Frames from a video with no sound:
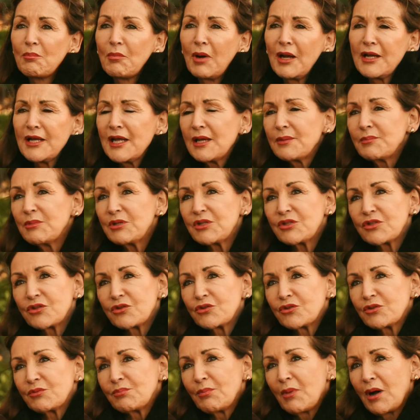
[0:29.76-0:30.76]
My name is
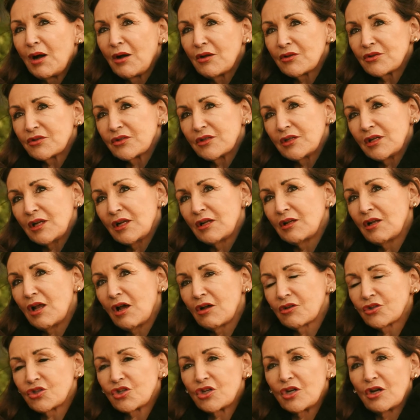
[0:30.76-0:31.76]
Susan Marson, and
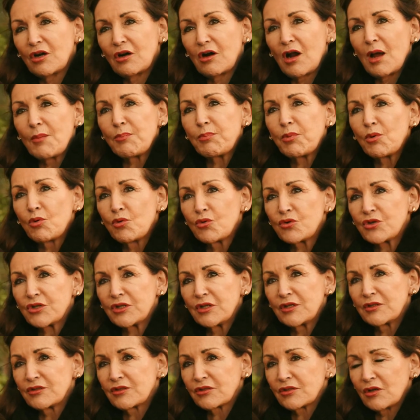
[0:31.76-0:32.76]
last year I
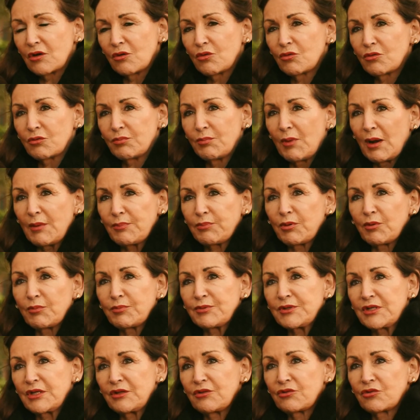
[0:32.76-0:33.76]
bought and sold my
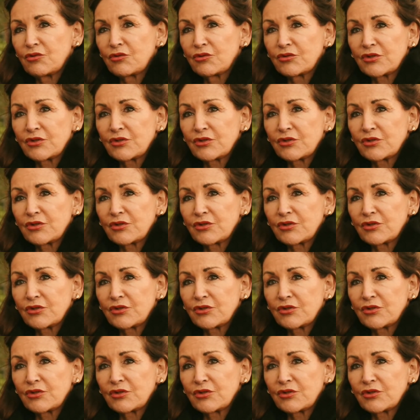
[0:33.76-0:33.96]
property through